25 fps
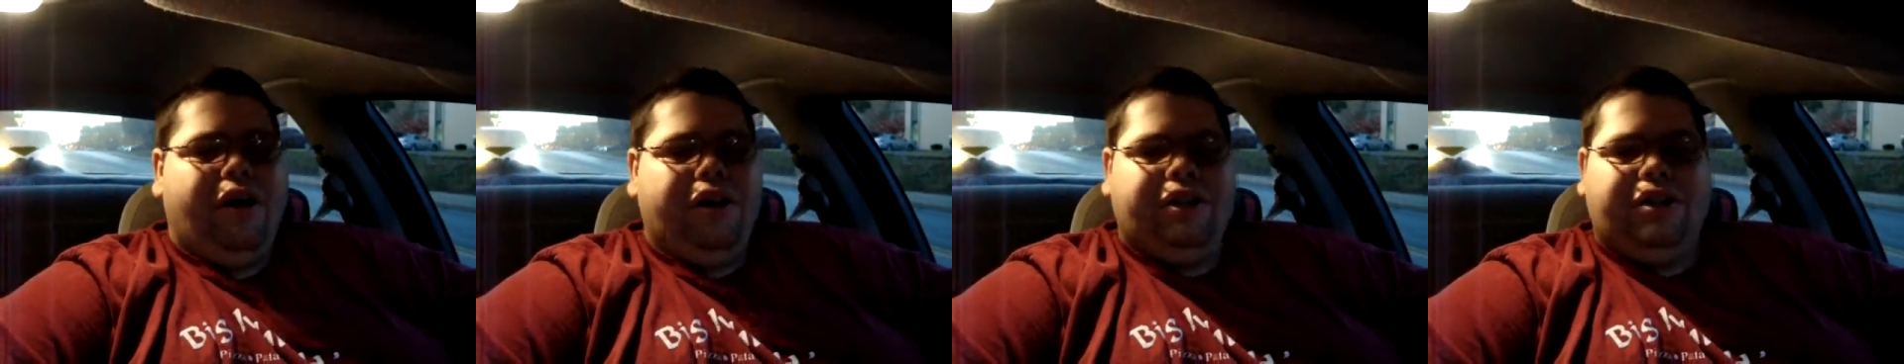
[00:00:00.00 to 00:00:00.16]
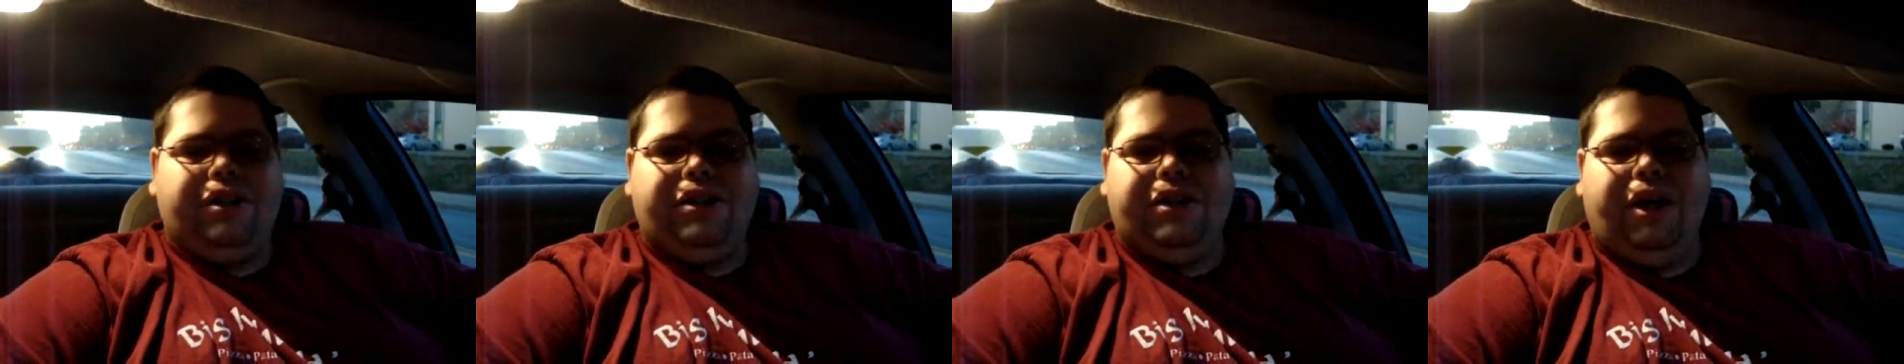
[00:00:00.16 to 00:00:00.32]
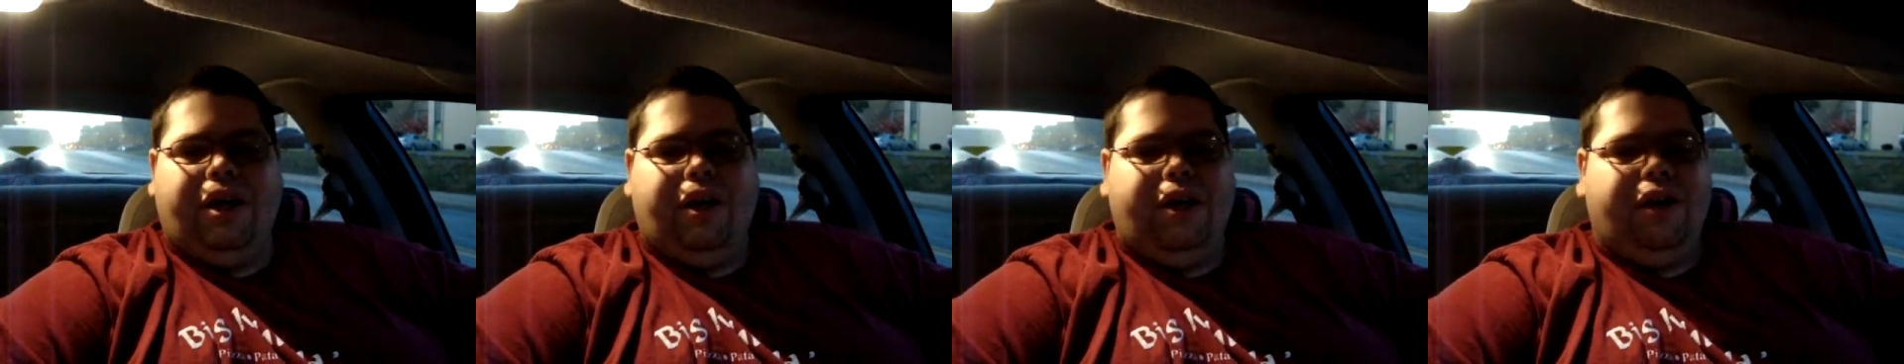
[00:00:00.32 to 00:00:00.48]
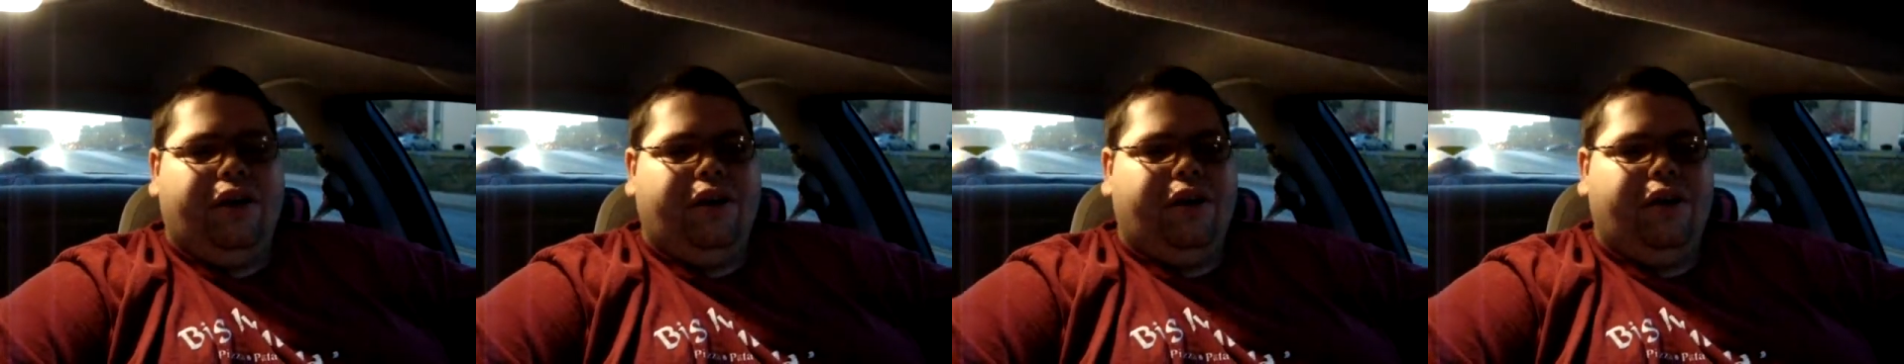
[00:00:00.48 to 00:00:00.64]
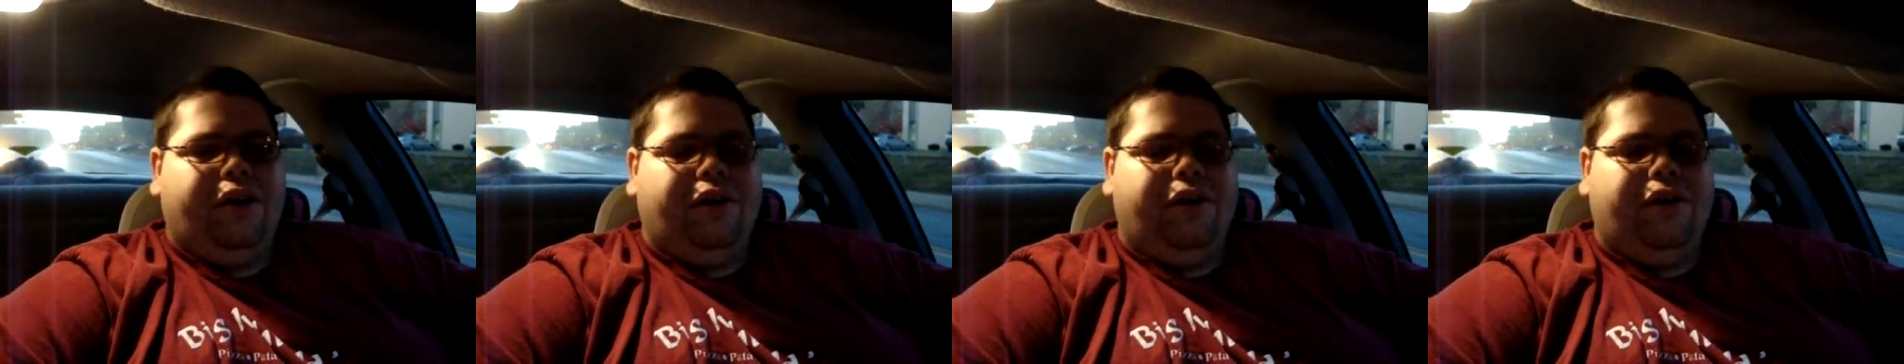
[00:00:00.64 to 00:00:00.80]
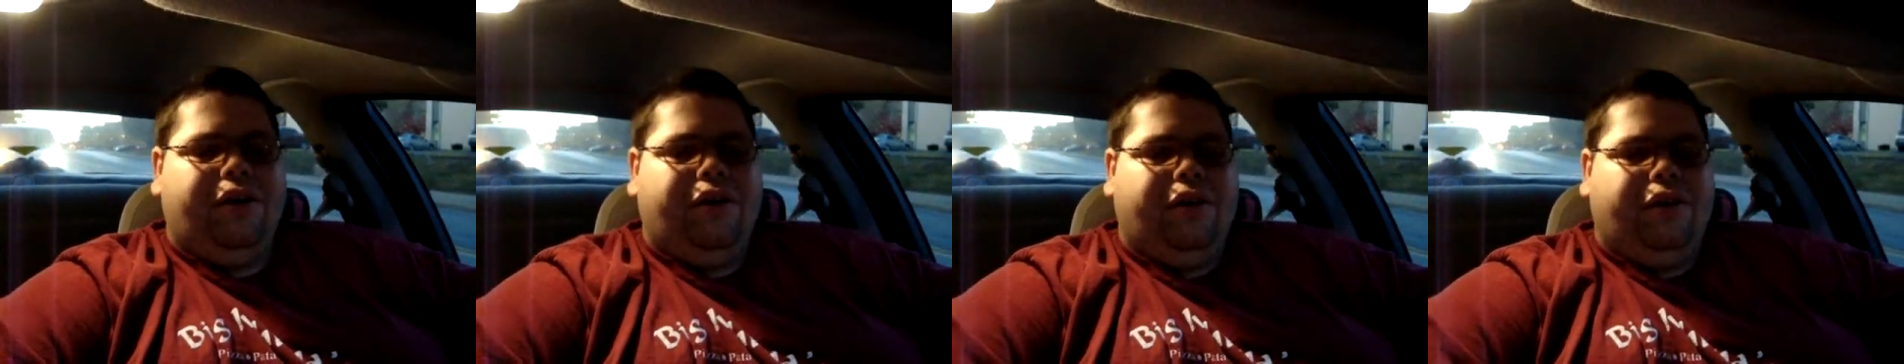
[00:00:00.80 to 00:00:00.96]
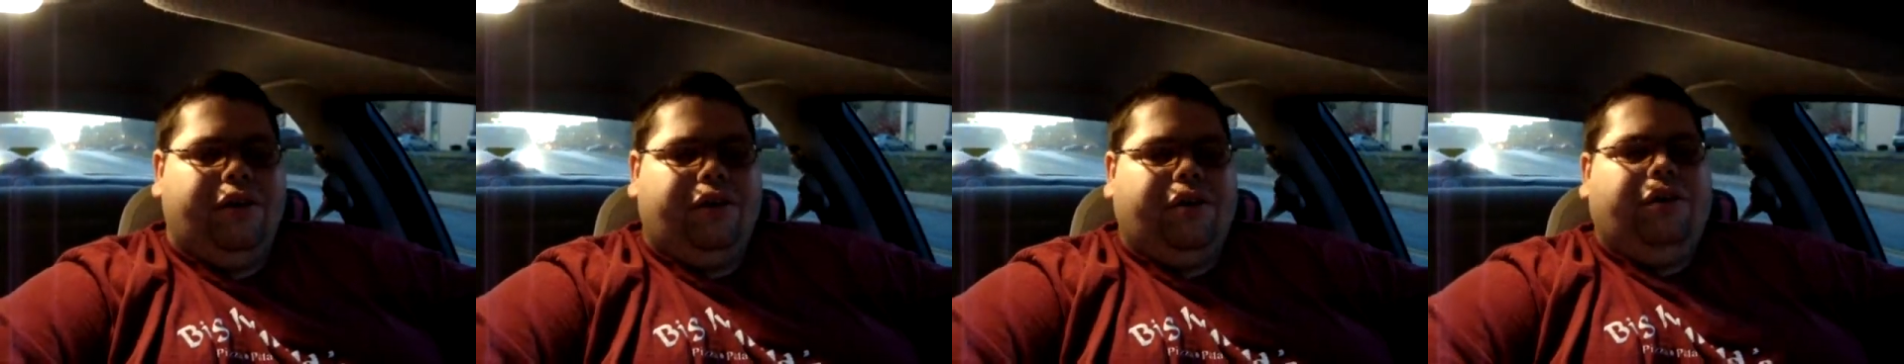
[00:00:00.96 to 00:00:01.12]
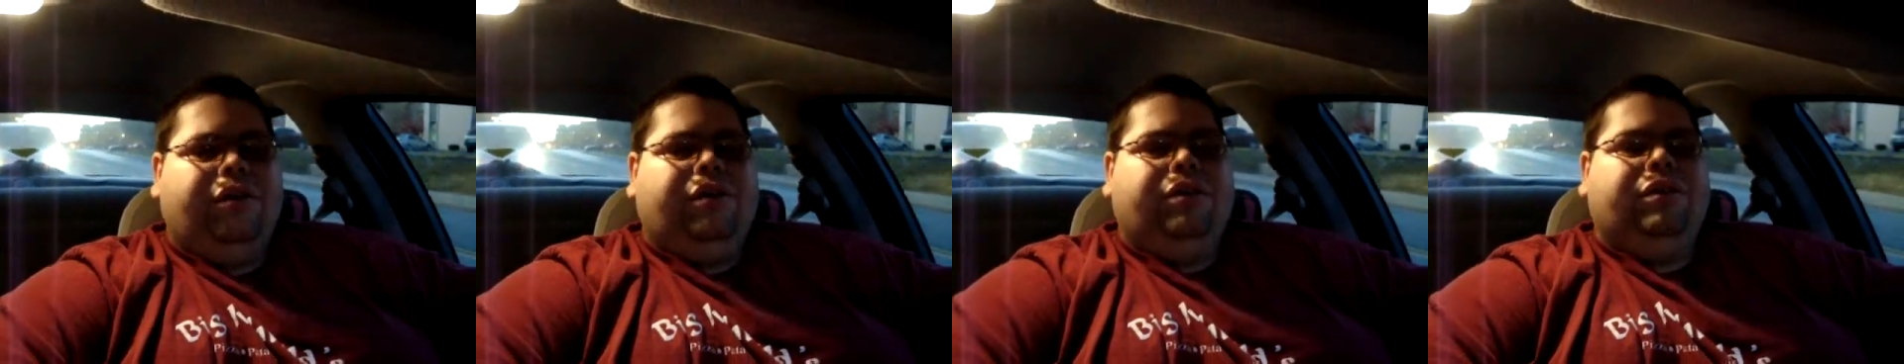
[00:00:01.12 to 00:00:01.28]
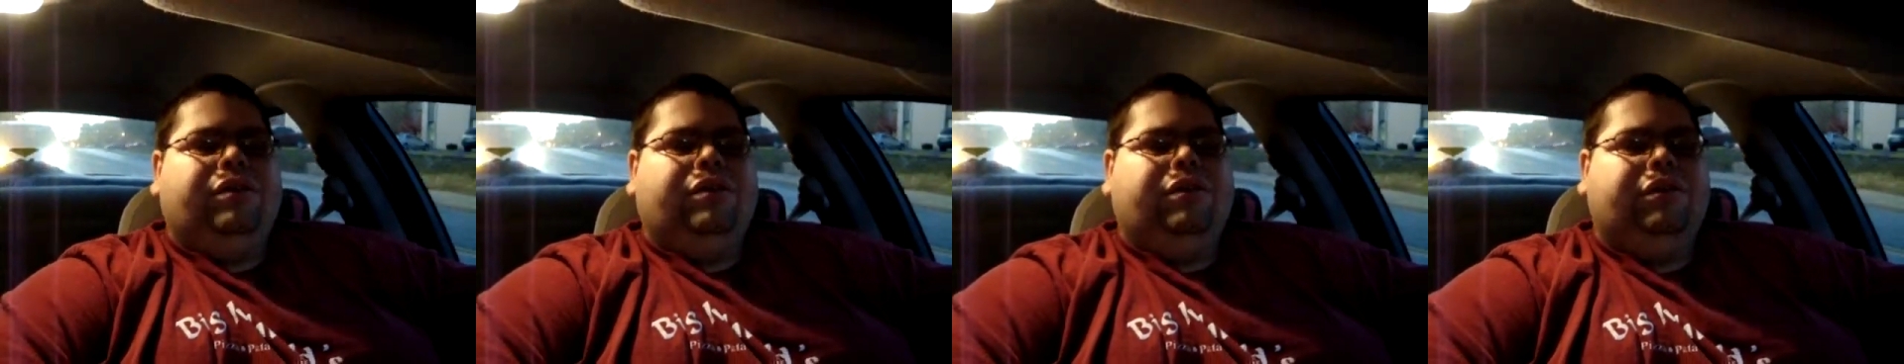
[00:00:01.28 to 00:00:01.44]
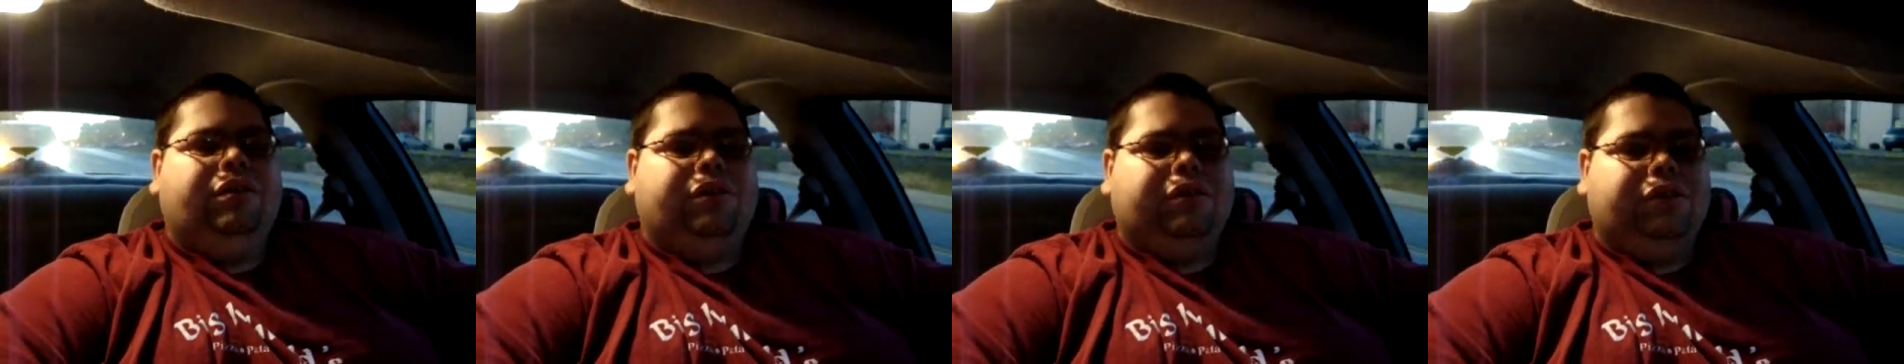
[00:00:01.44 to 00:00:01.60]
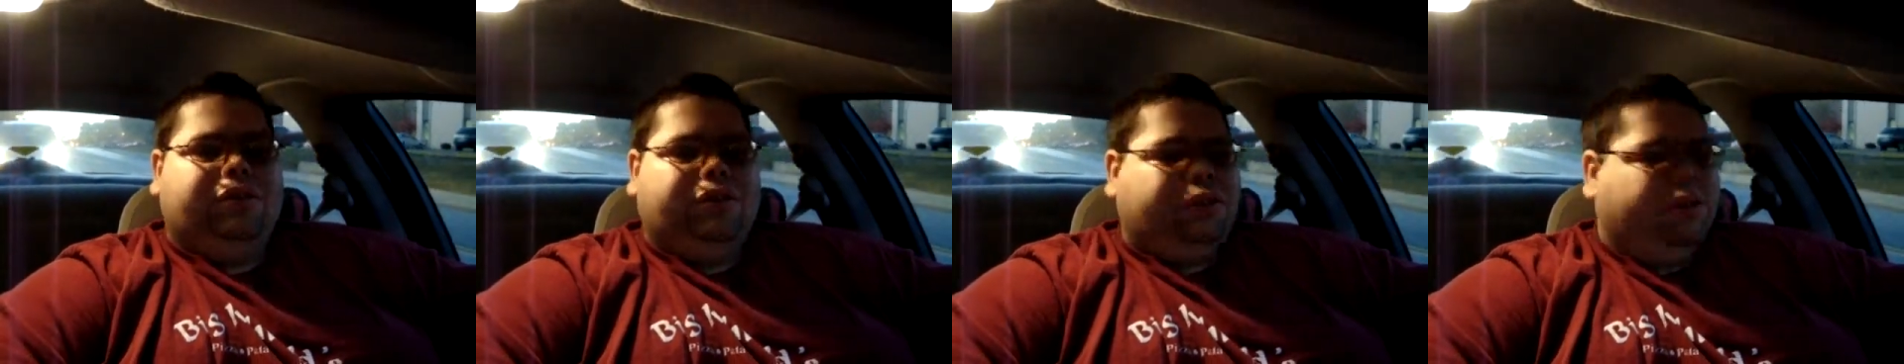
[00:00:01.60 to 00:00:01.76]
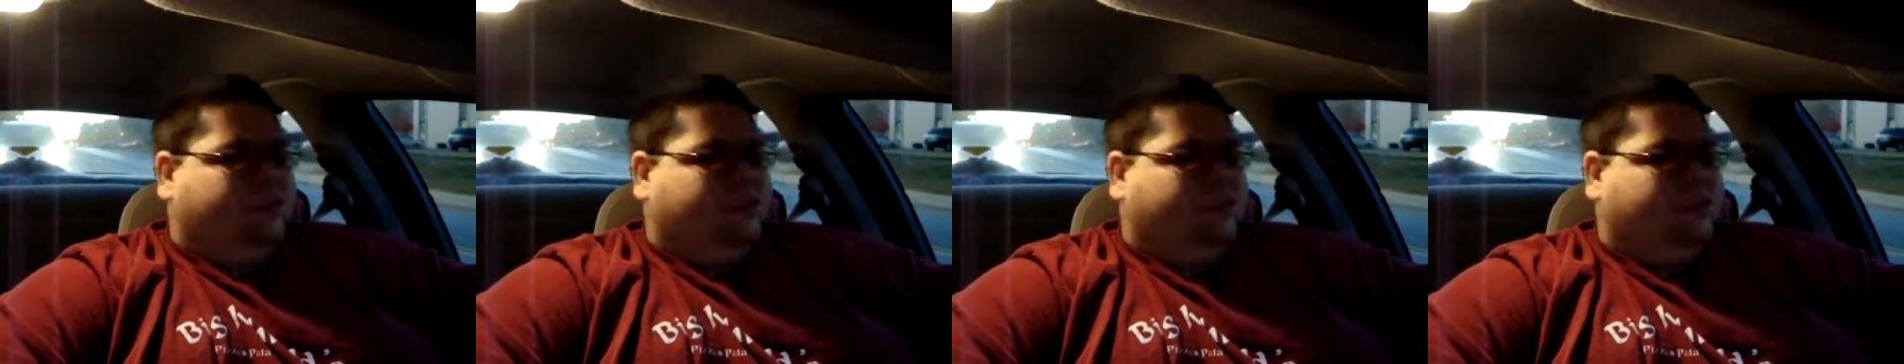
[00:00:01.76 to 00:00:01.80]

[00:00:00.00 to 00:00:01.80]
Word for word: song,